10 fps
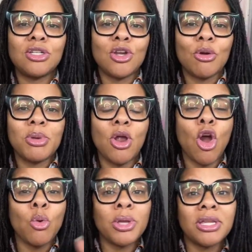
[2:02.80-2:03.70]
determine,
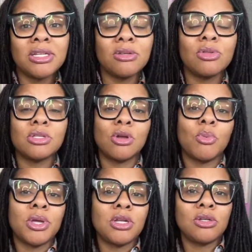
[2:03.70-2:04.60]
are we going to do this? Are
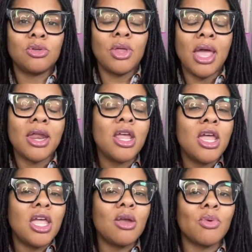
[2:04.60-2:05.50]
we going to do that?
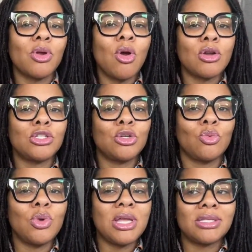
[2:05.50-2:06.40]
In regards to
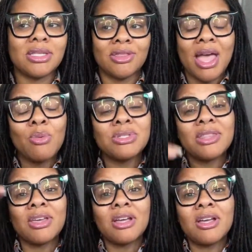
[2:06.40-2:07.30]
risk, that was at
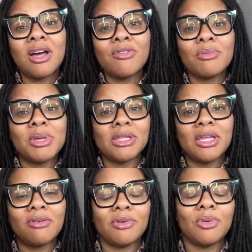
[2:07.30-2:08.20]
the government
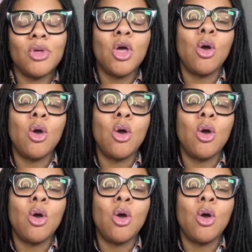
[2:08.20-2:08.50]
level.